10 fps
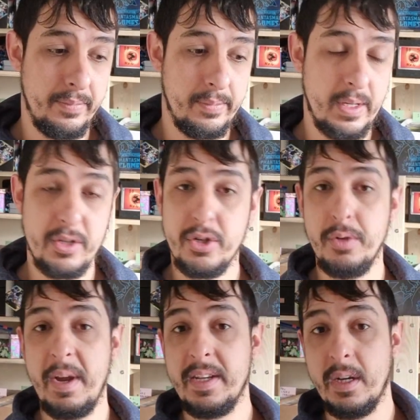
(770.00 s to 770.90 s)
There's 2
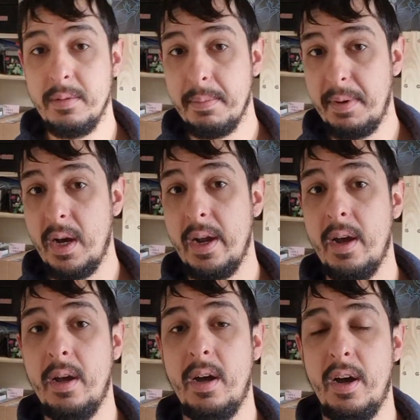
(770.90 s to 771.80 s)
main types of
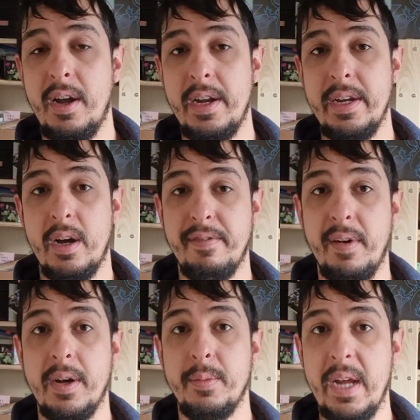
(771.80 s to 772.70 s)
buyer I
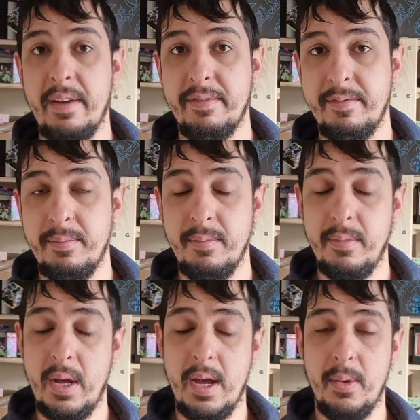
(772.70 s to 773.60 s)
find we have
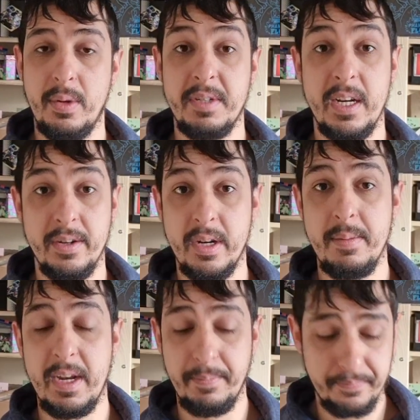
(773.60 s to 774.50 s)
when I'm selling on
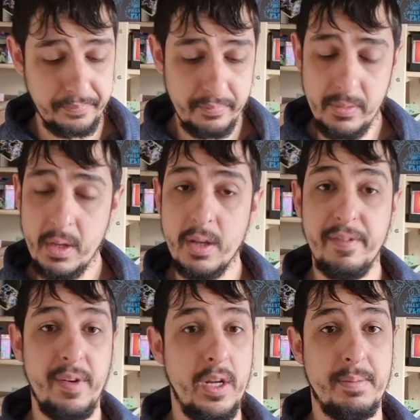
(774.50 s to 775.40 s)
eBay. Your
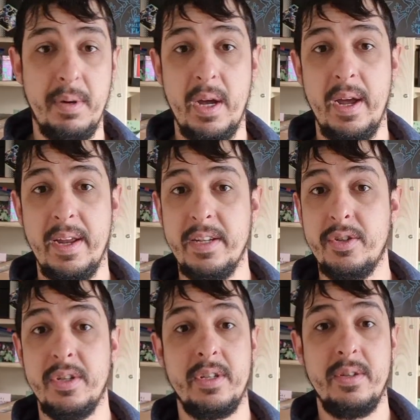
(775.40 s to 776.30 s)
first buyer is
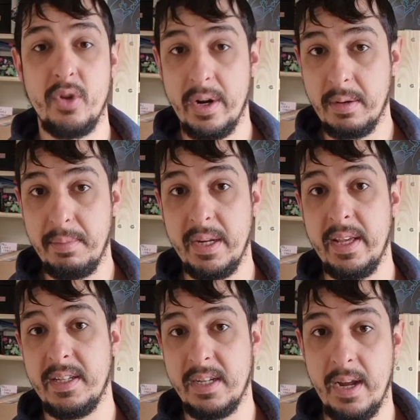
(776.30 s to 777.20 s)
just trying to complete
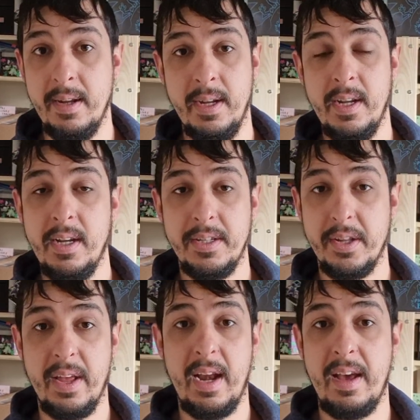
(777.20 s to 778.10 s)
their set, so
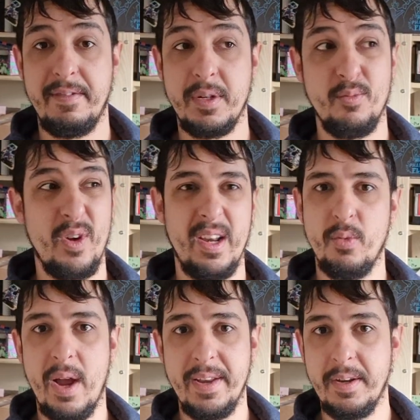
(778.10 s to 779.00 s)
they'll have some really
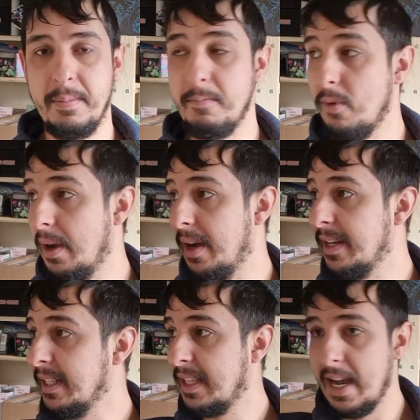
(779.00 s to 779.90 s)
random, right, I
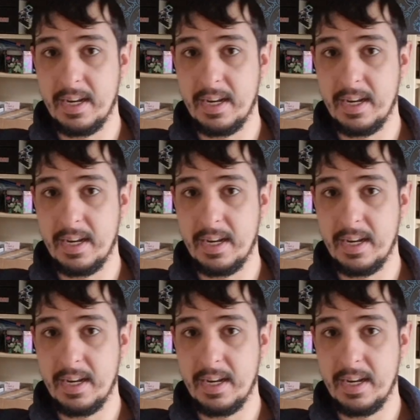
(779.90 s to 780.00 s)
need that